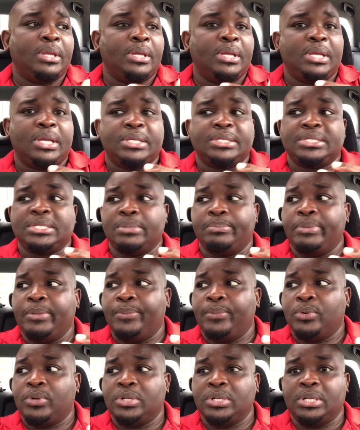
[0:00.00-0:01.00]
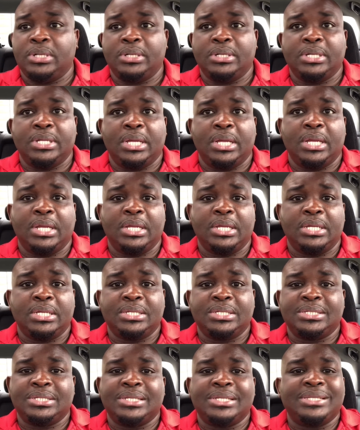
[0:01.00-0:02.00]
Some people could,
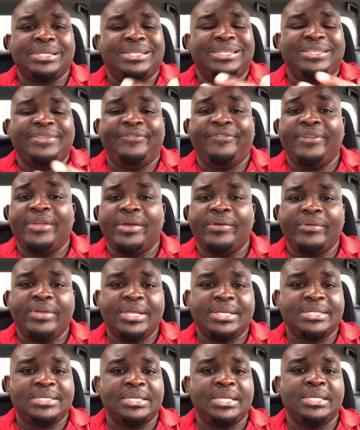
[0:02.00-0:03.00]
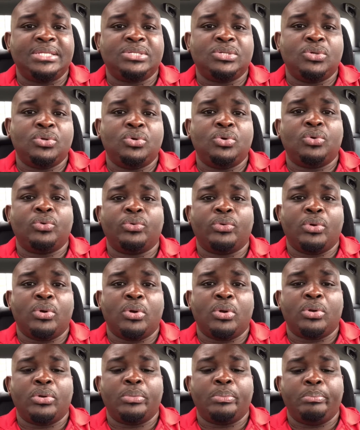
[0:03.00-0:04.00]
various things could go
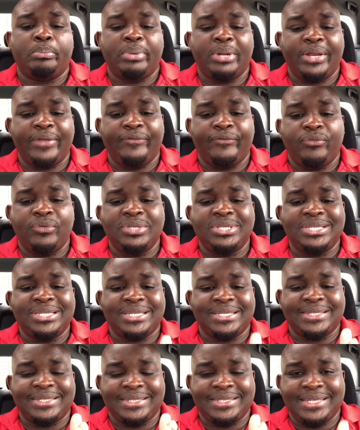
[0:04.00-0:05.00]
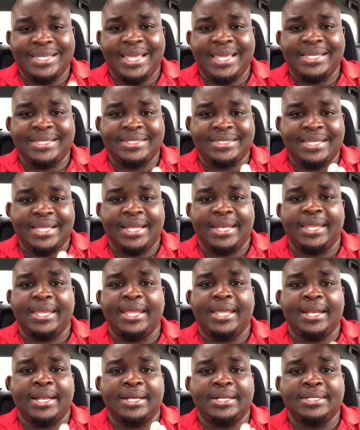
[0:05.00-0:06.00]
wrong. But if we just stay steady
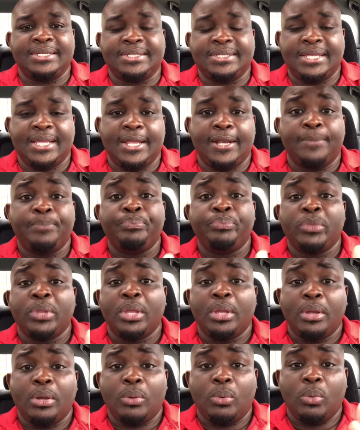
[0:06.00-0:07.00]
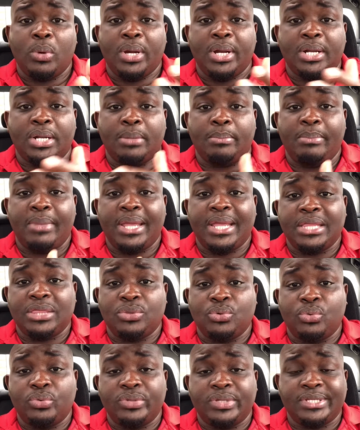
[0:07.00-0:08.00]
and understand we're going to make it
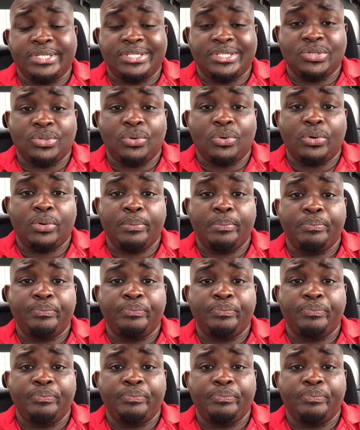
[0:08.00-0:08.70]
through the storm,